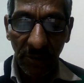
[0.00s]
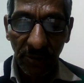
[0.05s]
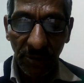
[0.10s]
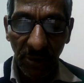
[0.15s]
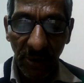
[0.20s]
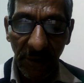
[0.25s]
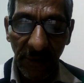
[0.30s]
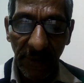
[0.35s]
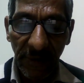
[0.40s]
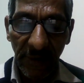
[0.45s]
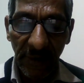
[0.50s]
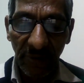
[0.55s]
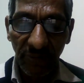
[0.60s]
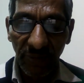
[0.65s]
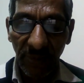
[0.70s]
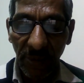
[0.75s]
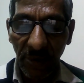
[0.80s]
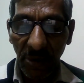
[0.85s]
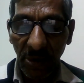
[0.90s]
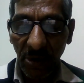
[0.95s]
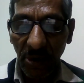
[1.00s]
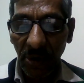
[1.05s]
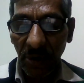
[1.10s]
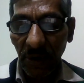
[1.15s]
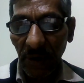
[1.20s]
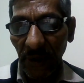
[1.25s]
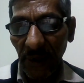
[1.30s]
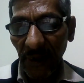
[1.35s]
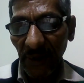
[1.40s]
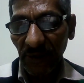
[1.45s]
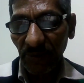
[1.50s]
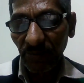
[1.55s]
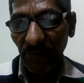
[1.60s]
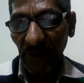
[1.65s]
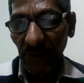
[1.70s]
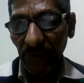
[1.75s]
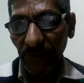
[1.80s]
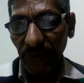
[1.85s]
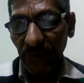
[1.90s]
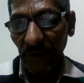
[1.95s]
together with all
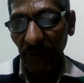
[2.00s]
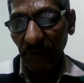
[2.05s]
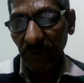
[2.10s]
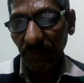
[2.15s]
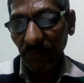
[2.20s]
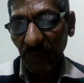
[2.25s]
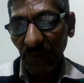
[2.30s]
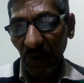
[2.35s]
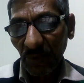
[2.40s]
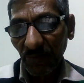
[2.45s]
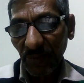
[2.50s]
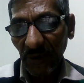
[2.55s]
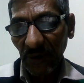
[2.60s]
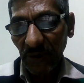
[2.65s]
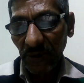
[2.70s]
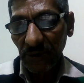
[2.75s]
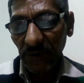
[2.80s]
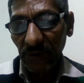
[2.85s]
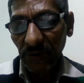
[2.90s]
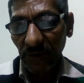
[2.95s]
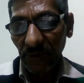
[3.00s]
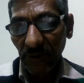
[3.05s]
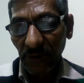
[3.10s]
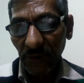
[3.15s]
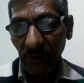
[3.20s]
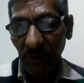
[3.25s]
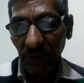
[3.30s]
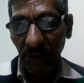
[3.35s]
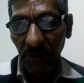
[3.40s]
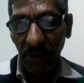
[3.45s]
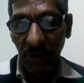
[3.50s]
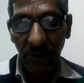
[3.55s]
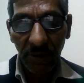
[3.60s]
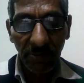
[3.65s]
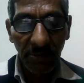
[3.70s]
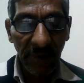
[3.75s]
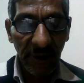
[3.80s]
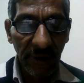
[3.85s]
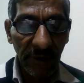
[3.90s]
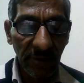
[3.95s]
expenses properly
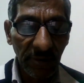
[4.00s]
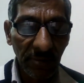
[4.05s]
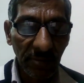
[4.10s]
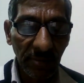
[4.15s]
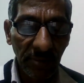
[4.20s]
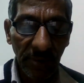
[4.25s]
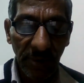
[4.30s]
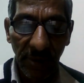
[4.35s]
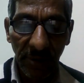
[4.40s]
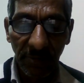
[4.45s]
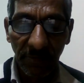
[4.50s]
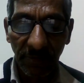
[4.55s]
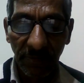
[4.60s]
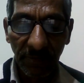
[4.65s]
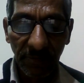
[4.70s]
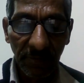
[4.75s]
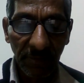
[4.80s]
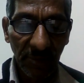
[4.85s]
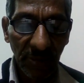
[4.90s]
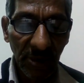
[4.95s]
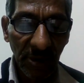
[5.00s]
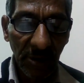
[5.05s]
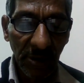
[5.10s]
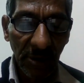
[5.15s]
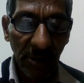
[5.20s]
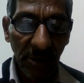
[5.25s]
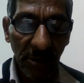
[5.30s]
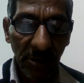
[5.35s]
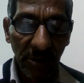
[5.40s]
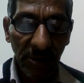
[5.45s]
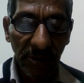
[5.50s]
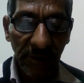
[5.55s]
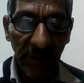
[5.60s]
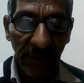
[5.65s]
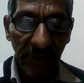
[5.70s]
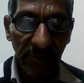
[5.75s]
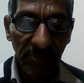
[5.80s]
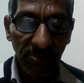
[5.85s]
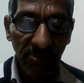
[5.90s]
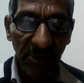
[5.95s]
incurred by him.
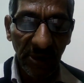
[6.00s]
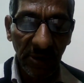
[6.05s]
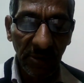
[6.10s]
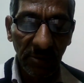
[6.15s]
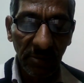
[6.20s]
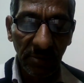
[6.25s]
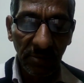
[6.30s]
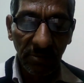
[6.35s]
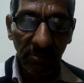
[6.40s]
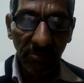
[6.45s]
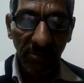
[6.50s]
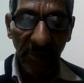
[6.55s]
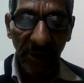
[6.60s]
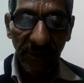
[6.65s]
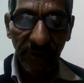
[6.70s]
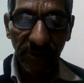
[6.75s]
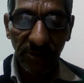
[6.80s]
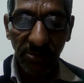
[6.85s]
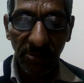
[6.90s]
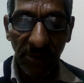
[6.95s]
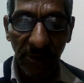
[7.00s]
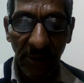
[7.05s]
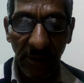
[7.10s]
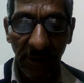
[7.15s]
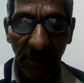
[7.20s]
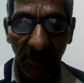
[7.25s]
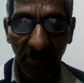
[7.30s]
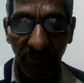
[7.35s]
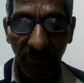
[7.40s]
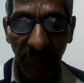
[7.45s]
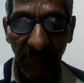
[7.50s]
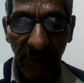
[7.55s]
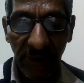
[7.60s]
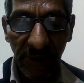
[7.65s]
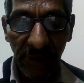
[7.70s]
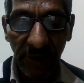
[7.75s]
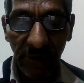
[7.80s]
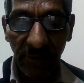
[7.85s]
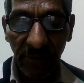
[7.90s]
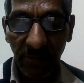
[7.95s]
Such bill must be
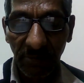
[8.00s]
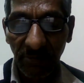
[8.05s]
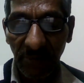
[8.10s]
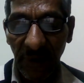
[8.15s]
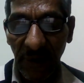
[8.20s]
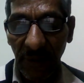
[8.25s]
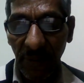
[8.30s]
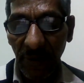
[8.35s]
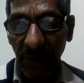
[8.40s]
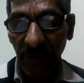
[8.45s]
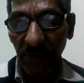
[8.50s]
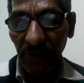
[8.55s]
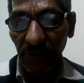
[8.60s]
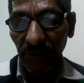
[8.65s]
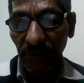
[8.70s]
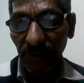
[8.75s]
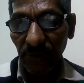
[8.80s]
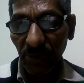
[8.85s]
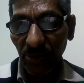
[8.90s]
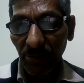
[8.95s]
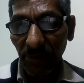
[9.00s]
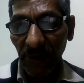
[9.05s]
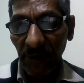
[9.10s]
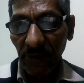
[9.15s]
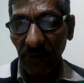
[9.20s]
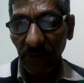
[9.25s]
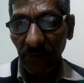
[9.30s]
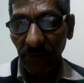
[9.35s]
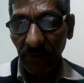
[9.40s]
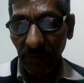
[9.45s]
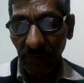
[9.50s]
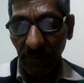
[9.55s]
accompanied by the instrument